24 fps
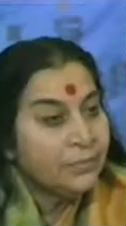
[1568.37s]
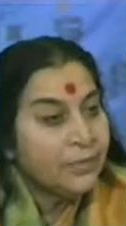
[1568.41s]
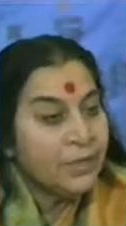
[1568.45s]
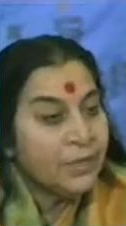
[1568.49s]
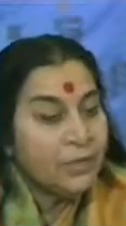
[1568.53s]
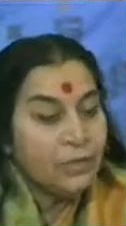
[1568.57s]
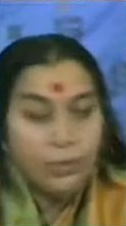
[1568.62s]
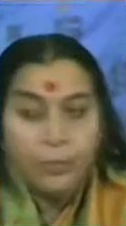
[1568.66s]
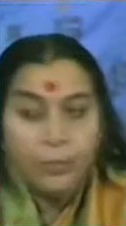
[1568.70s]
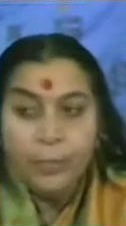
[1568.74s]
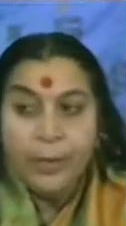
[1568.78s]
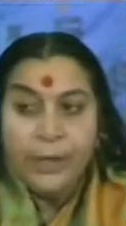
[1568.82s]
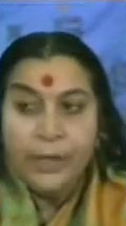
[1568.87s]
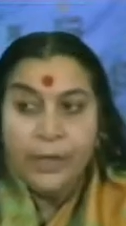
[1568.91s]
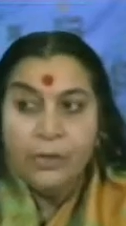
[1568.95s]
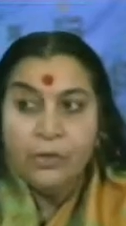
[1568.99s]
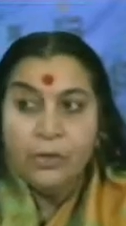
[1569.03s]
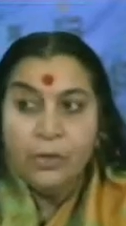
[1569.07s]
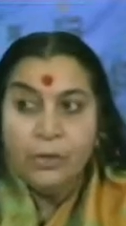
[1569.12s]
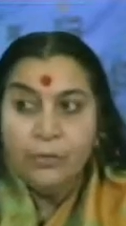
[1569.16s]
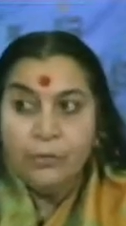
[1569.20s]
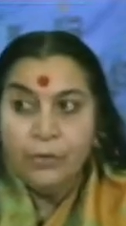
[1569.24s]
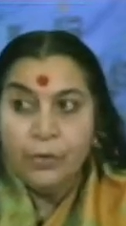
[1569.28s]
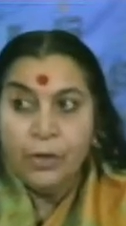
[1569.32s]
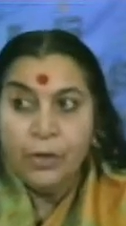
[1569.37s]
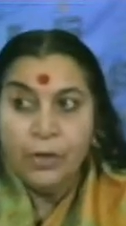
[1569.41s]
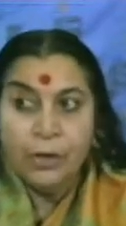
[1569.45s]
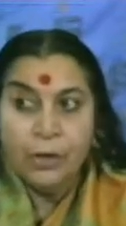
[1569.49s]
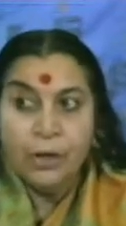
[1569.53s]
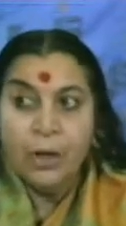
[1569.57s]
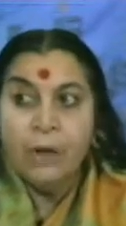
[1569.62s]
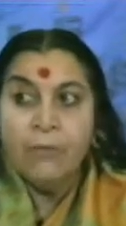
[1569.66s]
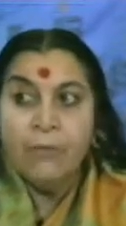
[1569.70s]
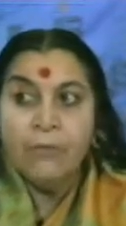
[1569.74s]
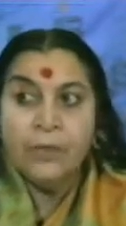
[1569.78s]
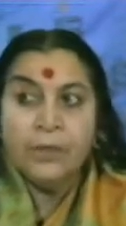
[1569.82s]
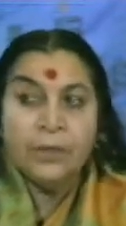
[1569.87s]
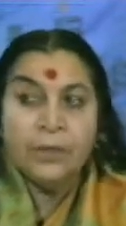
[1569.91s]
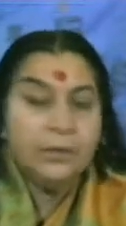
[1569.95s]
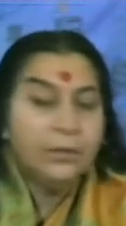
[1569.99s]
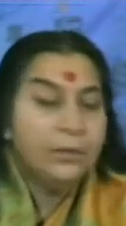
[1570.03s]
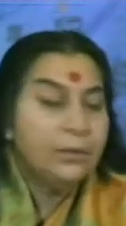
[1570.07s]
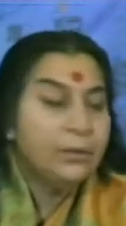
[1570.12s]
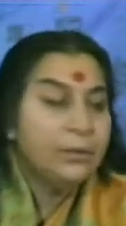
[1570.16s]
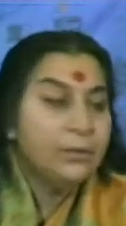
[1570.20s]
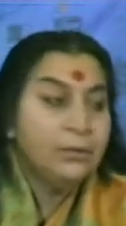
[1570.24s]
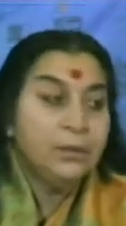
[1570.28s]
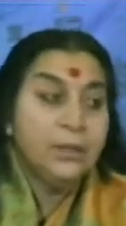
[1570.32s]
And super ego, if you are a coward,
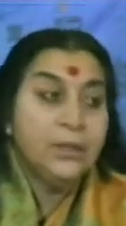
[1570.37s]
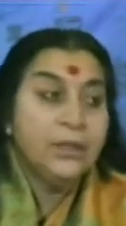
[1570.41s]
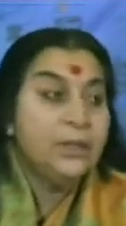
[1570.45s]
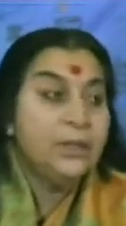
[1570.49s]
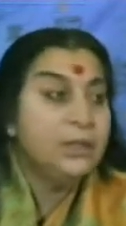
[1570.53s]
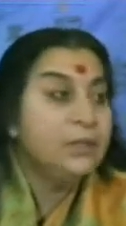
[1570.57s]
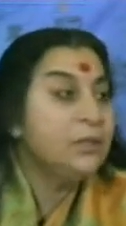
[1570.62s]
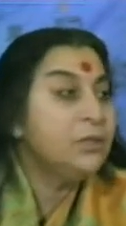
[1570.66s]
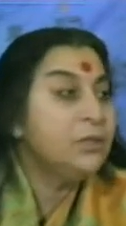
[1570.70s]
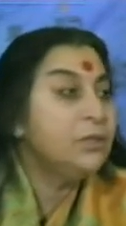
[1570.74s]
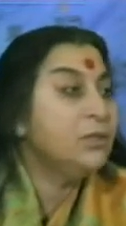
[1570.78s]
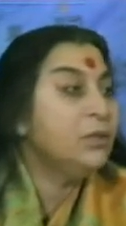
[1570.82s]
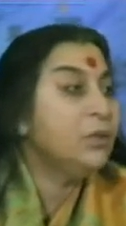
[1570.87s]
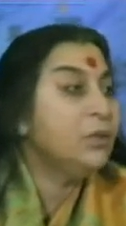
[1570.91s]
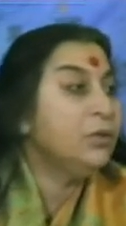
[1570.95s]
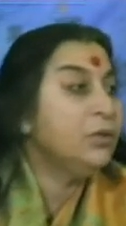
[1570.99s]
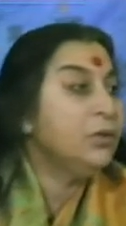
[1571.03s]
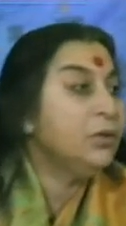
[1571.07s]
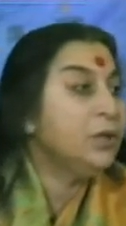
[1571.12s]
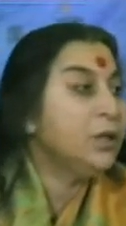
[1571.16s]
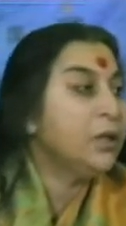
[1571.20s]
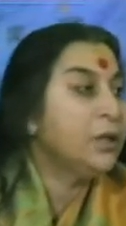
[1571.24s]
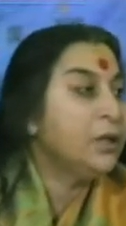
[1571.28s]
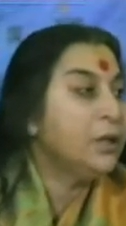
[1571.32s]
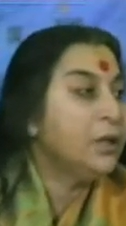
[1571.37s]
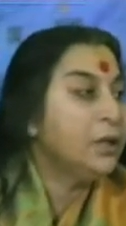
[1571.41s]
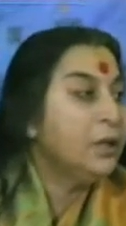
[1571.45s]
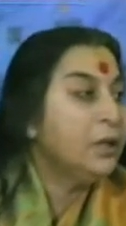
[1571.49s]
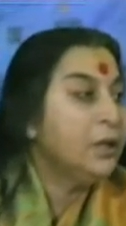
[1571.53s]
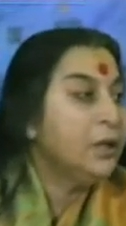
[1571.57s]
then it sits on your head.